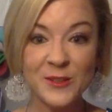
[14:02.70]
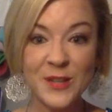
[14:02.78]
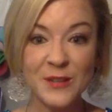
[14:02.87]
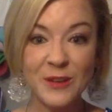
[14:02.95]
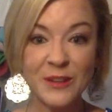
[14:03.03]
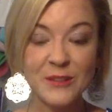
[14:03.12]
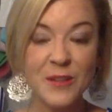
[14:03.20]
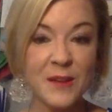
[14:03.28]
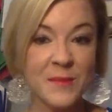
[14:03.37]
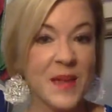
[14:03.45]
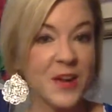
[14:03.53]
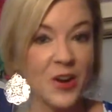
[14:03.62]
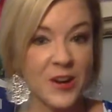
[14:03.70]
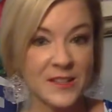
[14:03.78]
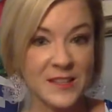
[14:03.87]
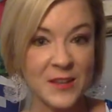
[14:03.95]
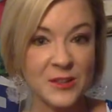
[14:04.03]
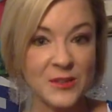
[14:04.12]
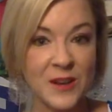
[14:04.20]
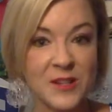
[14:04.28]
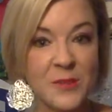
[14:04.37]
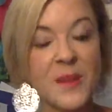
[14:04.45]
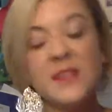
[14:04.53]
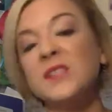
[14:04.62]
sales director like me, or a sales director,
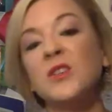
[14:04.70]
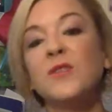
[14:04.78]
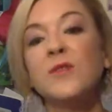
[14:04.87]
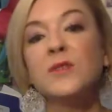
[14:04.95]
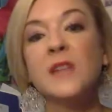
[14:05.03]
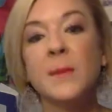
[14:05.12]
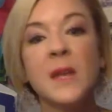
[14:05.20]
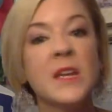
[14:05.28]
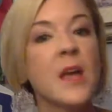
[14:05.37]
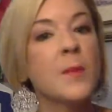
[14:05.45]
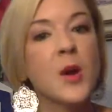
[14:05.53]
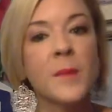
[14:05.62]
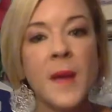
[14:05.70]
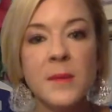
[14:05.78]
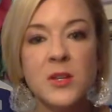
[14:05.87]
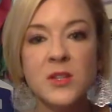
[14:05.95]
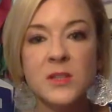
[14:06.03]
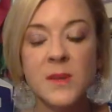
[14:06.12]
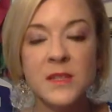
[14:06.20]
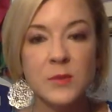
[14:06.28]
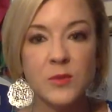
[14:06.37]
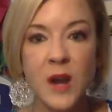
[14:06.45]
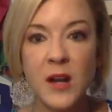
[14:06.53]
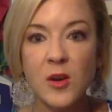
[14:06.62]
make this your full-time income, or maybe you just meet some
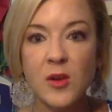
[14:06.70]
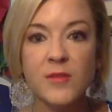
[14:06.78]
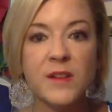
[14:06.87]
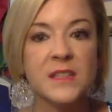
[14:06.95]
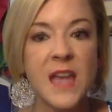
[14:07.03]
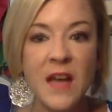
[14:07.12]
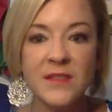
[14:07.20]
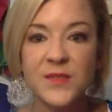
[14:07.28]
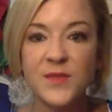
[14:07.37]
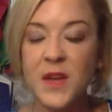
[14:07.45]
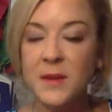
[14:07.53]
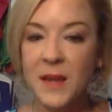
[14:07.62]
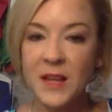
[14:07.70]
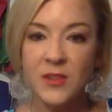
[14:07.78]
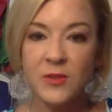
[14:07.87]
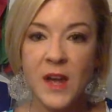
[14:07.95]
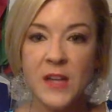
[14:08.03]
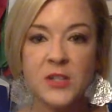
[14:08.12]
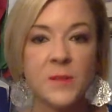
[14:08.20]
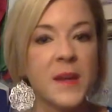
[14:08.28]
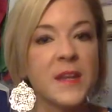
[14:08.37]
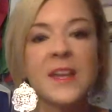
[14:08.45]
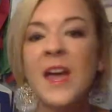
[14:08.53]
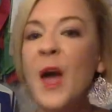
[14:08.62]
great girlfriends, have some fun, and make a little extra
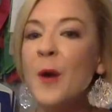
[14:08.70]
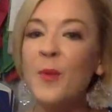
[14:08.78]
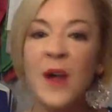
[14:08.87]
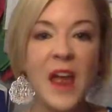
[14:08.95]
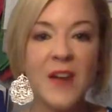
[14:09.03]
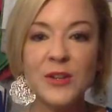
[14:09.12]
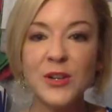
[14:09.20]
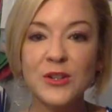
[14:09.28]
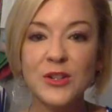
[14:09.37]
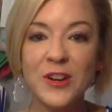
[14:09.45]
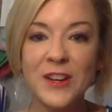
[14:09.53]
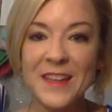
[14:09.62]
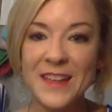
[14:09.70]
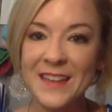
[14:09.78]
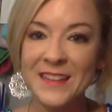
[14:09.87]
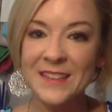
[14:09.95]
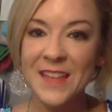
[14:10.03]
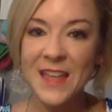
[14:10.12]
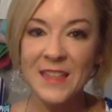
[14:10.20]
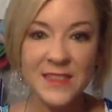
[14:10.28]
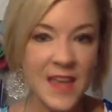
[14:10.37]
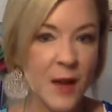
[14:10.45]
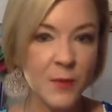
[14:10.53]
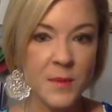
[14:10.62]
money. Whatever your journey is,
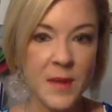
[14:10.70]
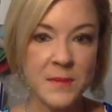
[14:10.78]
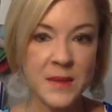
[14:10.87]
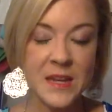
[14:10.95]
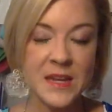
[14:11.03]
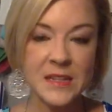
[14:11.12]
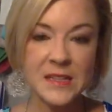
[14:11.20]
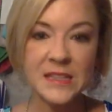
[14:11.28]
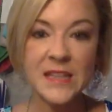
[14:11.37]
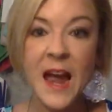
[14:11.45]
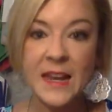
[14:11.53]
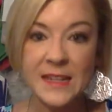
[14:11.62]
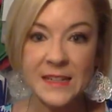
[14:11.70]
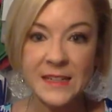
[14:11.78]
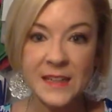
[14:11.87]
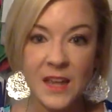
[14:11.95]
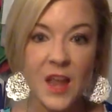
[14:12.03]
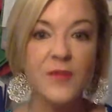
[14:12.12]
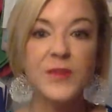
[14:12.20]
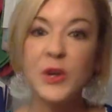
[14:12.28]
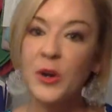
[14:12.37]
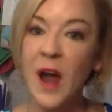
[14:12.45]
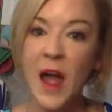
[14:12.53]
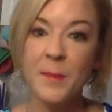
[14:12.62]
that will make me excited if
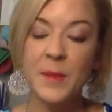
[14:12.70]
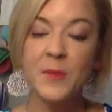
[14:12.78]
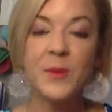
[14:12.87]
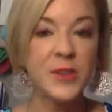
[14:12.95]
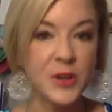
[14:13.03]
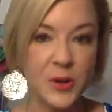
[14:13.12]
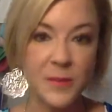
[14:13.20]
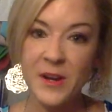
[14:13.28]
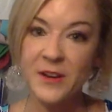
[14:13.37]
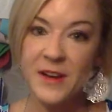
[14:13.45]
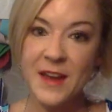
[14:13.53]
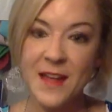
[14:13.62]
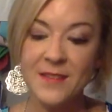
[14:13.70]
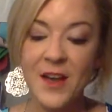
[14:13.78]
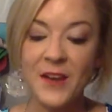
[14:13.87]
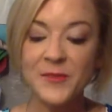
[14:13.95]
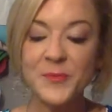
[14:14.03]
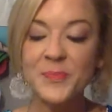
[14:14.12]
you're happy with your Mary Kay life.